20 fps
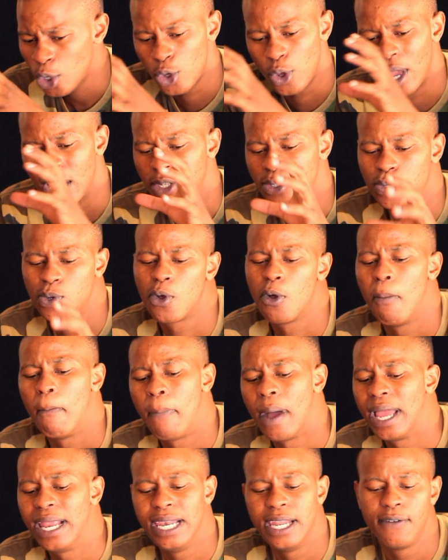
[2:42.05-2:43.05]
you had to
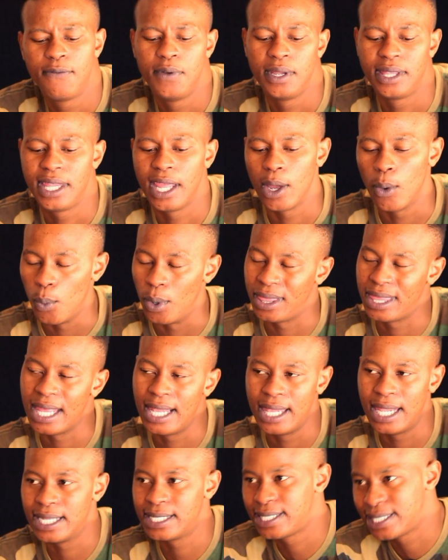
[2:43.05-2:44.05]
compile everything
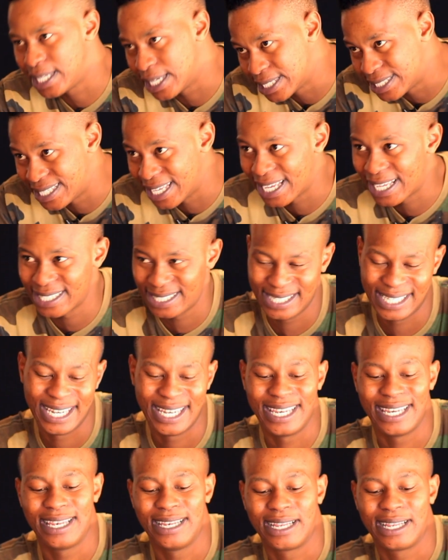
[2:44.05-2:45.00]
within that six seconds and